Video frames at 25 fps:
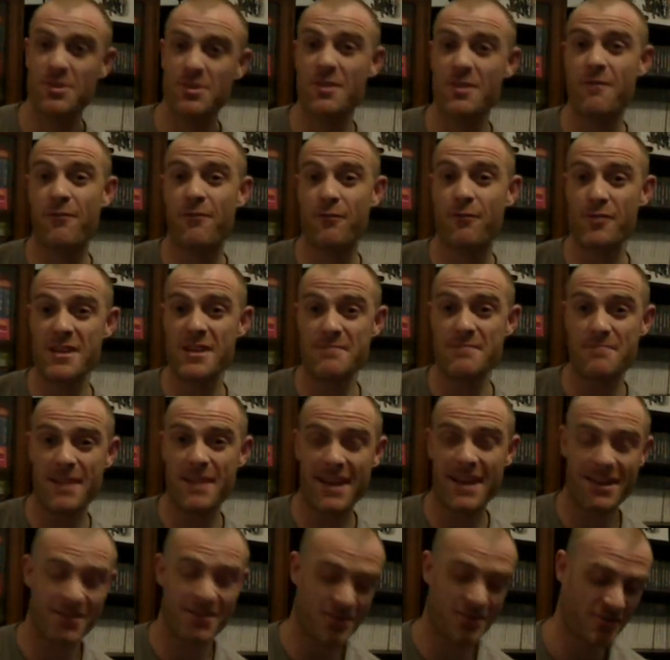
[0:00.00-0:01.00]
was
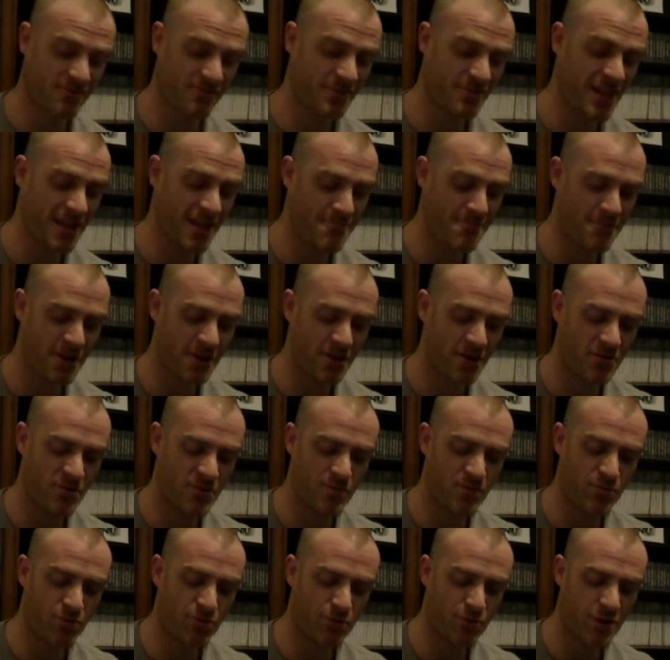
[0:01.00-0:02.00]
£3 from there, but I was
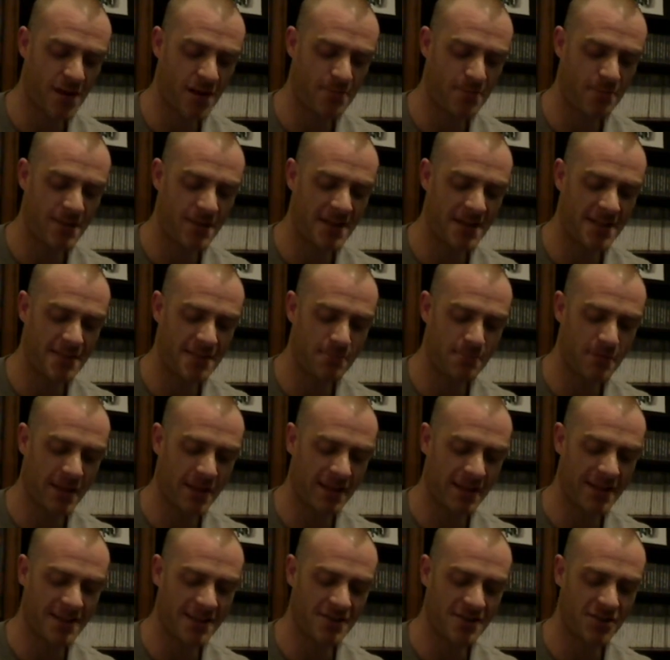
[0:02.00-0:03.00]
pretty pleased to
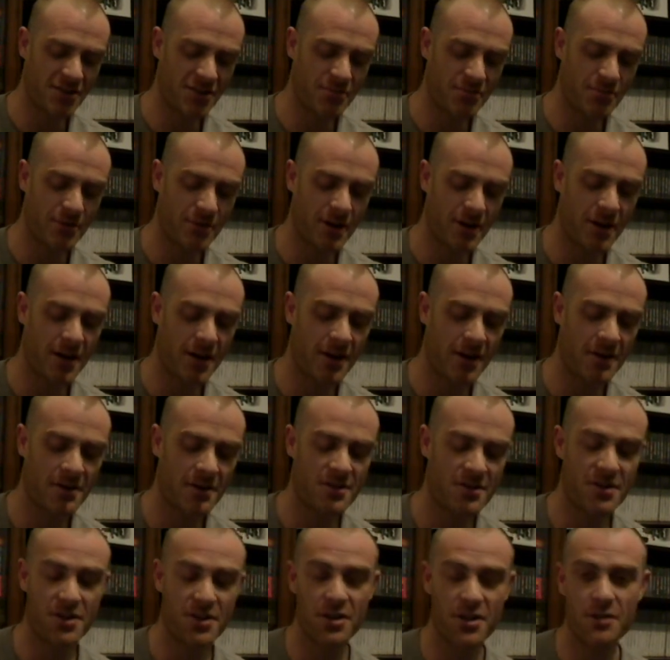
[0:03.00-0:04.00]
pick this up.
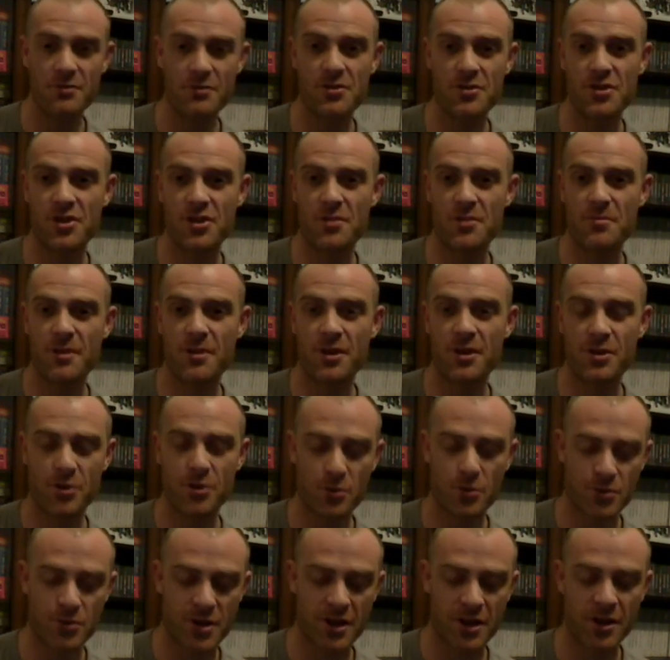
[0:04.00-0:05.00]
There's a YouTuber
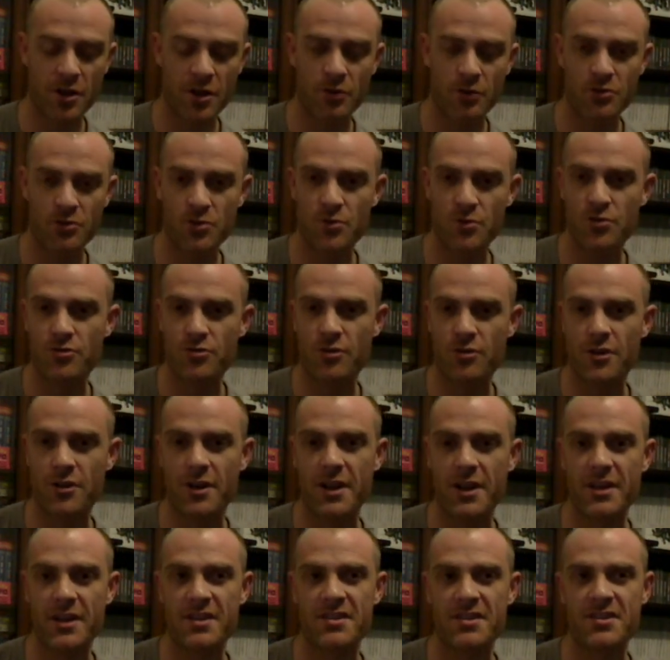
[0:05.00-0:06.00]
called
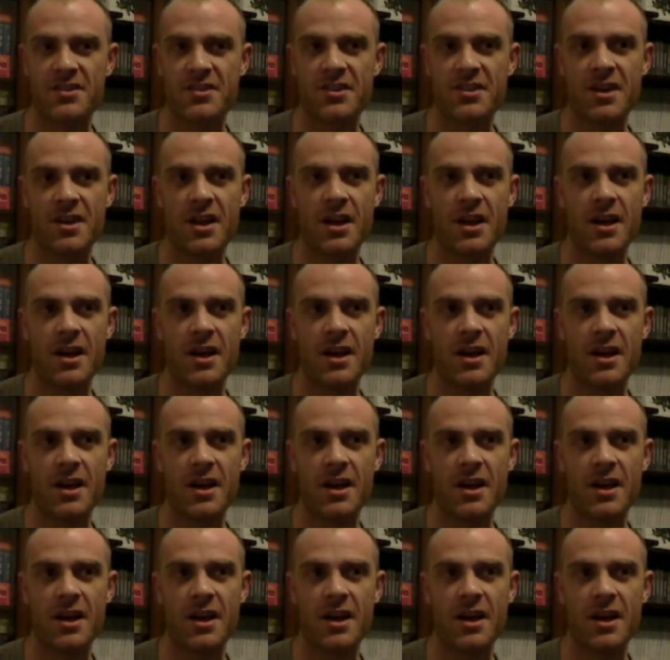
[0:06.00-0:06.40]
Consultronics.